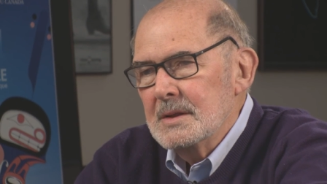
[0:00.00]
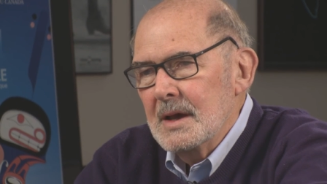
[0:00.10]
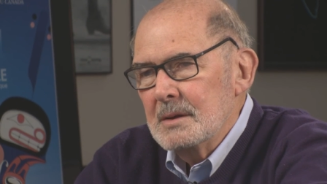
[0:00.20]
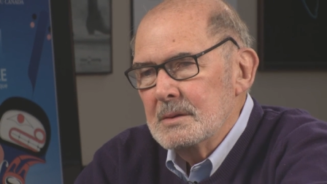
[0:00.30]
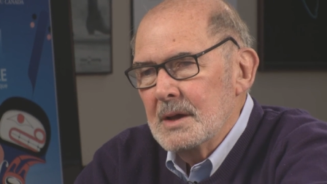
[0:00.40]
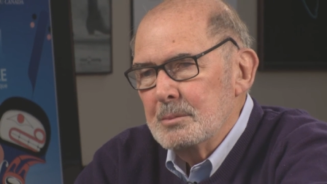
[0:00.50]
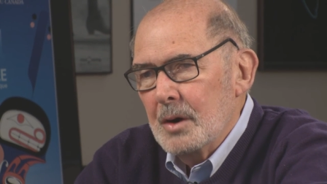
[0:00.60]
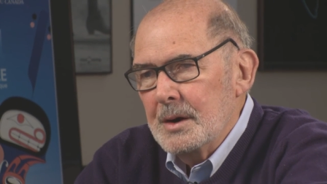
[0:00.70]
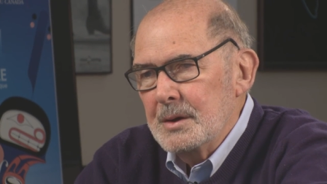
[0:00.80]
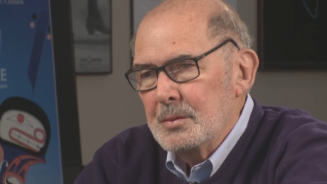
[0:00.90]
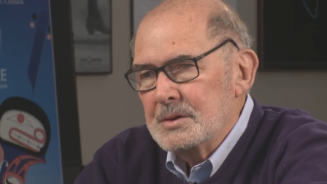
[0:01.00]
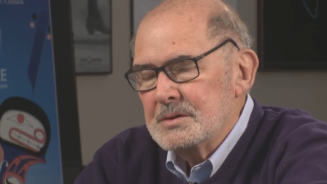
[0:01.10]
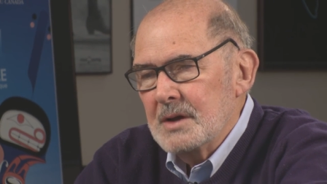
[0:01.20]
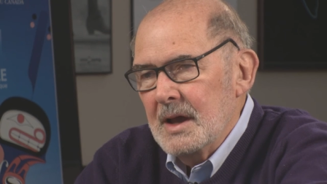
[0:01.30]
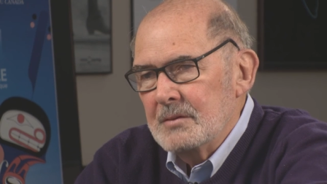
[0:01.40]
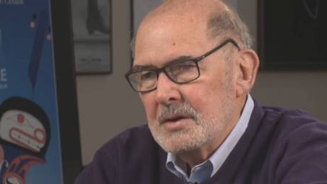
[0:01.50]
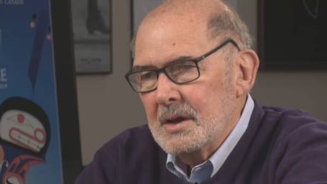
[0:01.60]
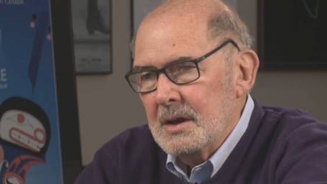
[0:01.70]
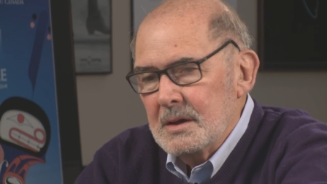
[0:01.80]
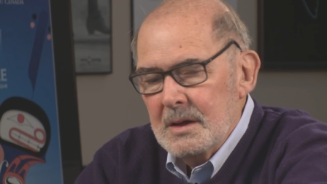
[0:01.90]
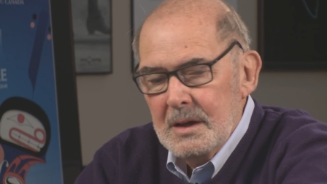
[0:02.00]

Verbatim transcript: that, that Marty was advocating?